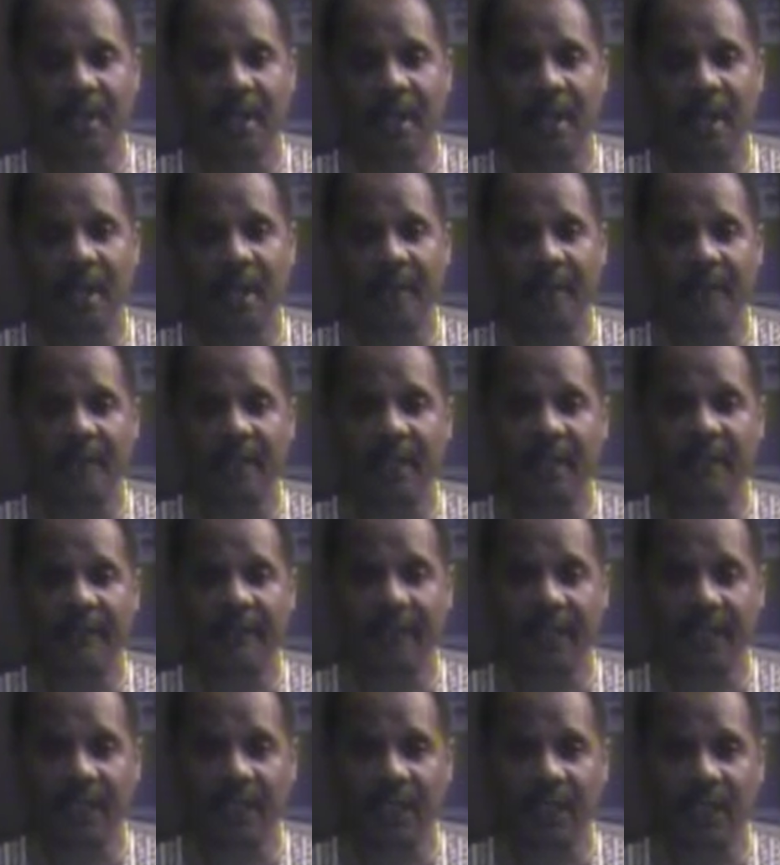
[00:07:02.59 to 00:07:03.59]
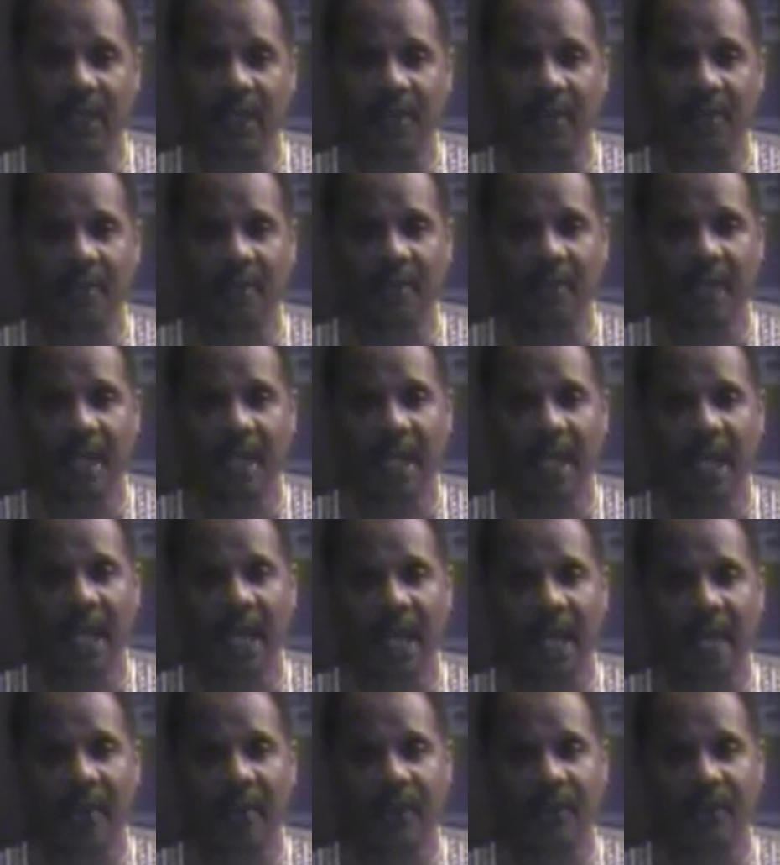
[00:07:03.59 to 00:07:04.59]
of the video, I
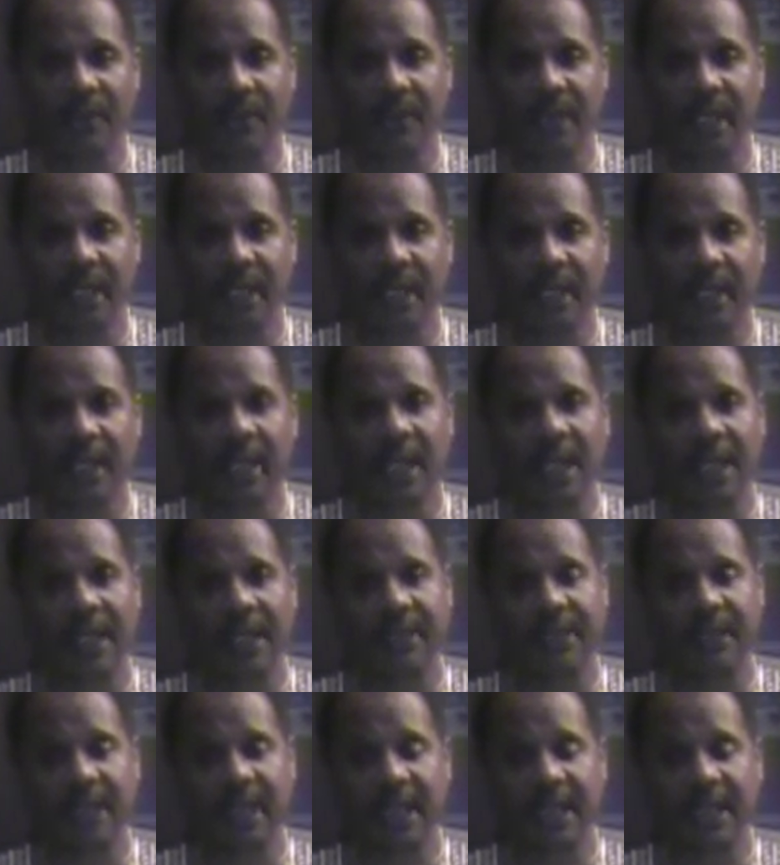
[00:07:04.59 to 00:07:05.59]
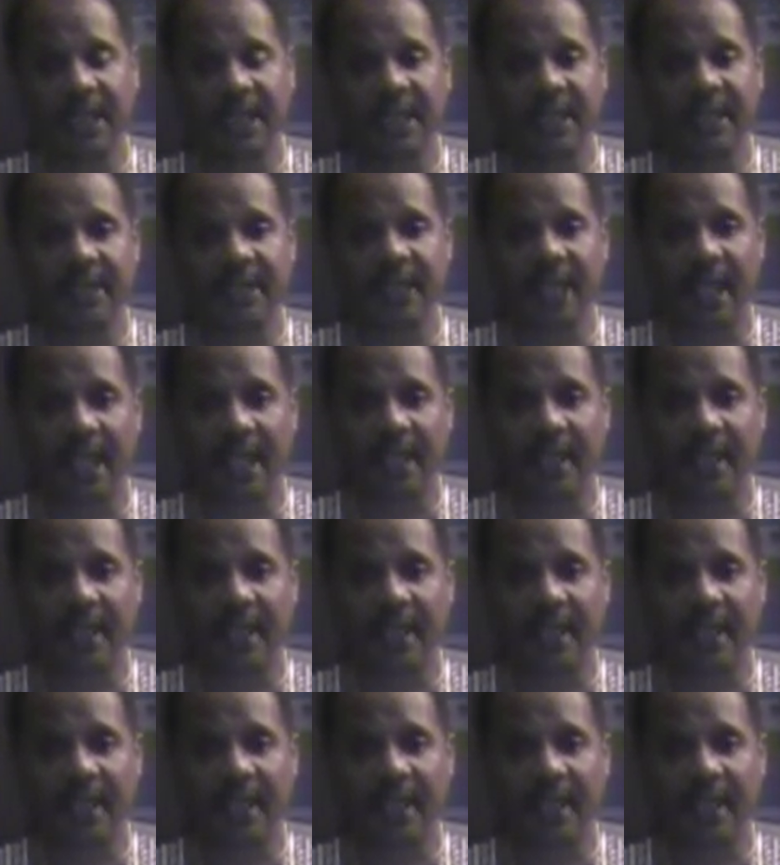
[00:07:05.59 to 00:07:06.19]
will say, Asante Sana.